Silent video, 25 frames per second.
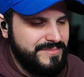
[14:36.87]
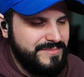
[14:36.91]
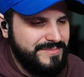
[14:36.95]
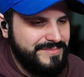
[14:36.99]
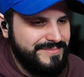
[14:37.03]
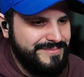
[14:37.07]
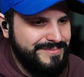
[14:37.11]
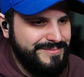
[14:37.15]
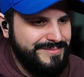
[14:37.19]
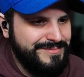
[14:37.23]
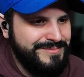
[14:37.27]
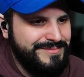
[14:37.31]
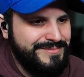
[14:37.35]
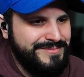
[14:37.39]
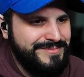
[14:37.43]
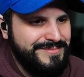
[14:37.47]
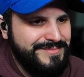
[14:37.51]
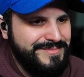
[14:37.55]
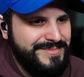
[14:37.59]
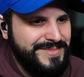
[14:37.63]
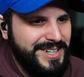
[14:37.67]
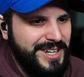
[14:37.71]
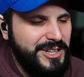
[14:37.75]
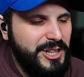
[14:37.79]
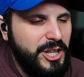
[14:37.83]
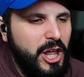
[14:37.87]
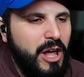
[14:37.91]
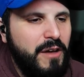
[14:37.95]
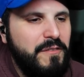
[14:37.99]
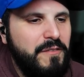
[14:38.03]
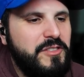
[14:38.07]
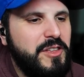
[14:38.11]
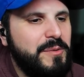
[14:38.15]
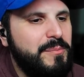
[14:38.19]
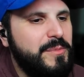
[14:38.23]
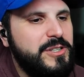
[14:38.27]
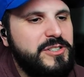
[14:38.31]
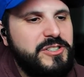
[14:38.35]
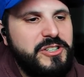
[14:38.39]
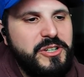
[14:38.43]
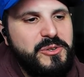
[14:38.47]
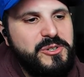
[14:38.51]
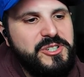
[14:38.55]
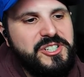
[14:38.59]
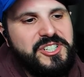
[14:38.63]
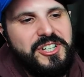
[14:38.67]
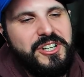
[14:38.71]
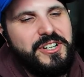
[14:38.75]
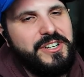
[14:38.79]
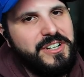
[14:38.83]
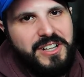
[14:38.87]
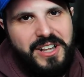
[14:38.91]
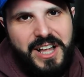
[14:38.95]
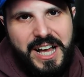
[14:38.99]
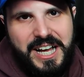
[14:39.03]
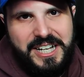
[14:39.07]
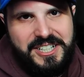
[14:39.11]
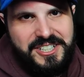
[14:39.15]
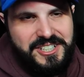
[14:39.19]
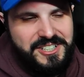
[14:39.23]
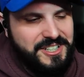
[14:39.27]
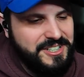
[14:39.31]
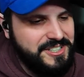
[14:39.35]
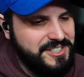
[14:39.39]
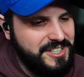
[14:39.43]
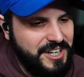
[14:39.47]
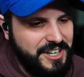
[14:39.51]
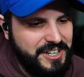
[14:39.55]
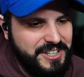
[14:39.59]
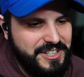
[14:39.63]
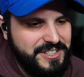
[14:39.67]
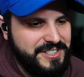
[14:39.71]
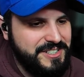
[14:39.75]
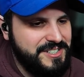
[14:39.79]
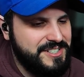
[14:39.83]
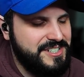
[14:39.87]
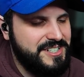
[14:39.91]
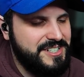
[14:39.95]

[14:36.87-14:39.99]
I love the Medusa in Clash of the Titans.